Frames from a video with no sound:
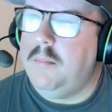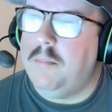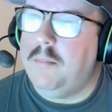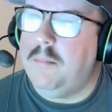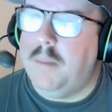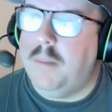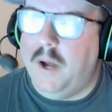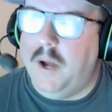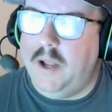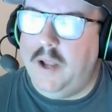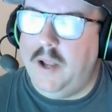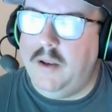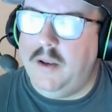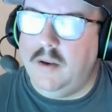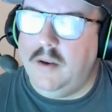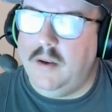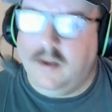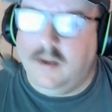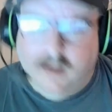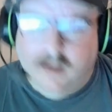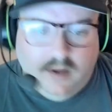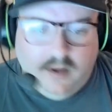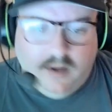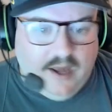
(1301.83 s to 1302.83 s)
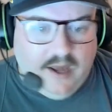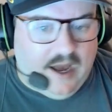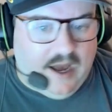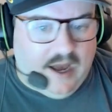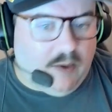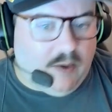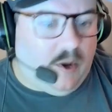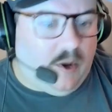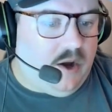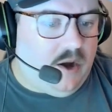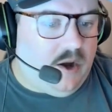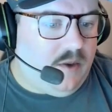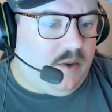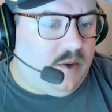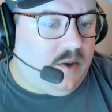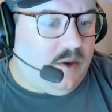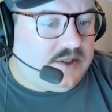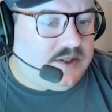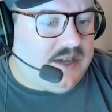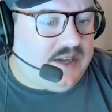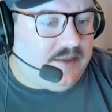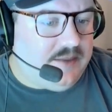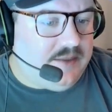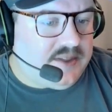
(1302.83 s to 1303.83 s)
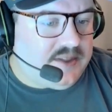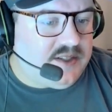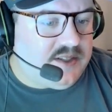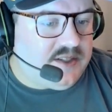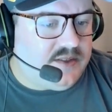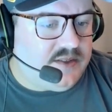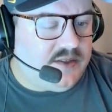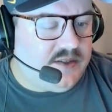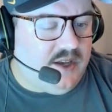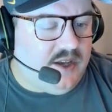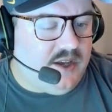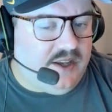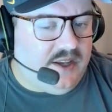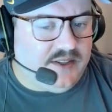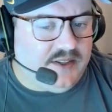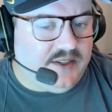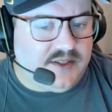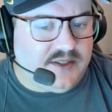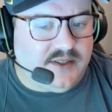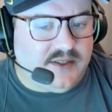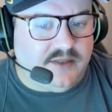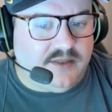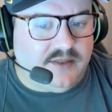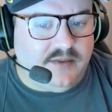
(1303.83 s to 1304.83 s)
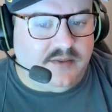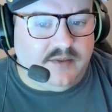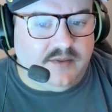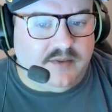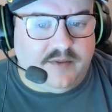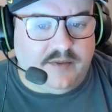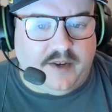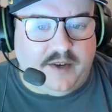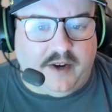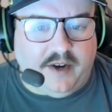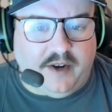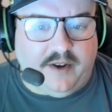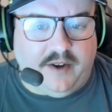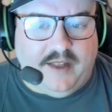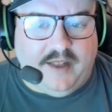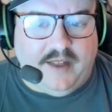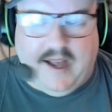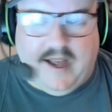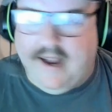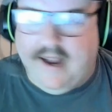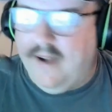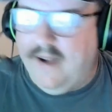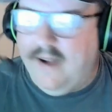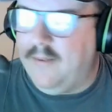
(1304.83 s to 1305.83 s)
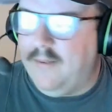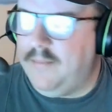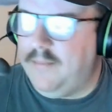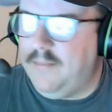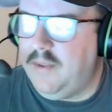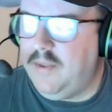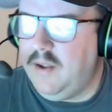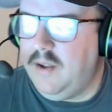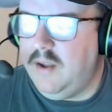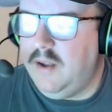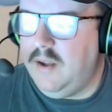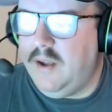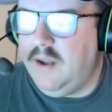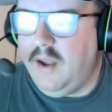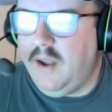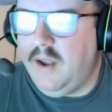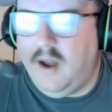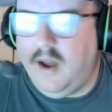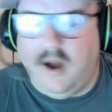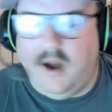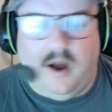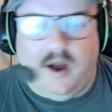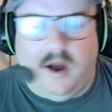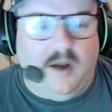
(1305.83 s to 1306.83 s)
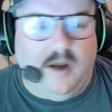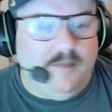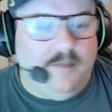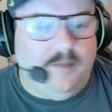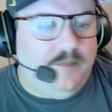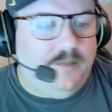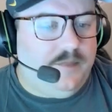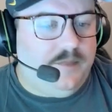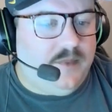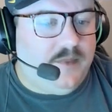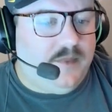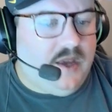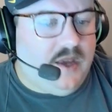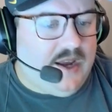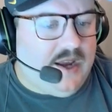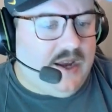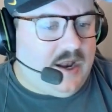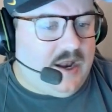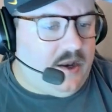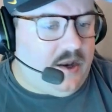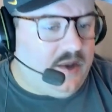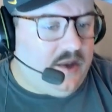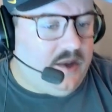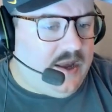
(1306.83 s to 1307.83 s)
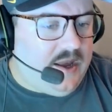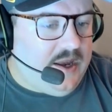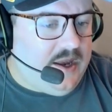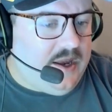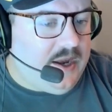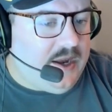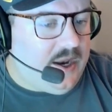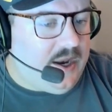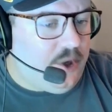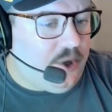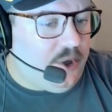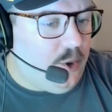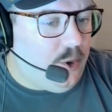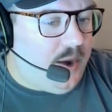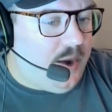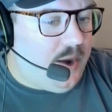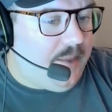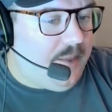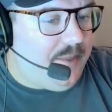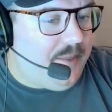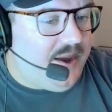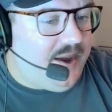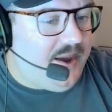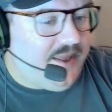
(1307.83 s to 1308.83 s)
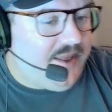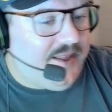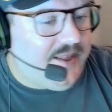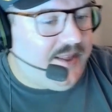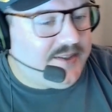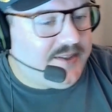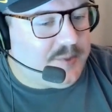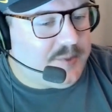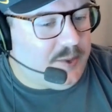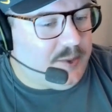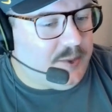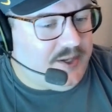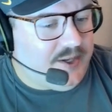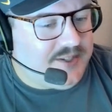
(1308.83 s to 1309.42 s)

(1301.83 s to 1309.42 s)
But yeah, while Thomas is figuring that out, he got a new iPad. That's what